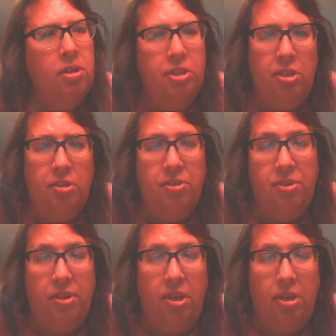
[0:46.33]
Jay knows
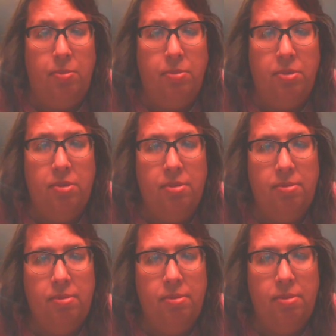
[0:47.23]
the names.
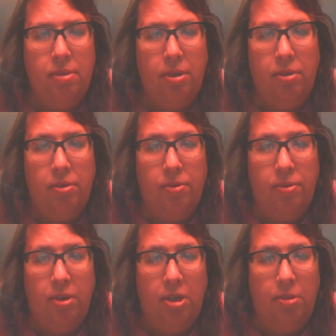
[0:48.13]
I don't know
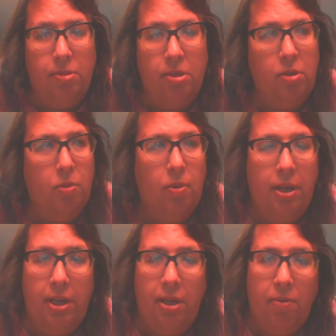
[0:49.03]
their names. I don't know
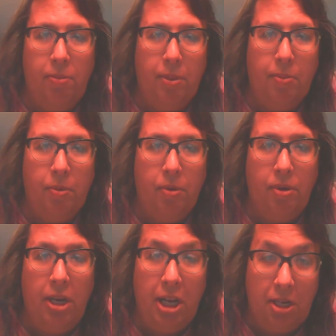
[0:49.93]
why I can't remember our
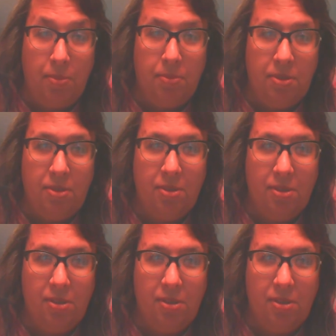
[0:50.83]
names.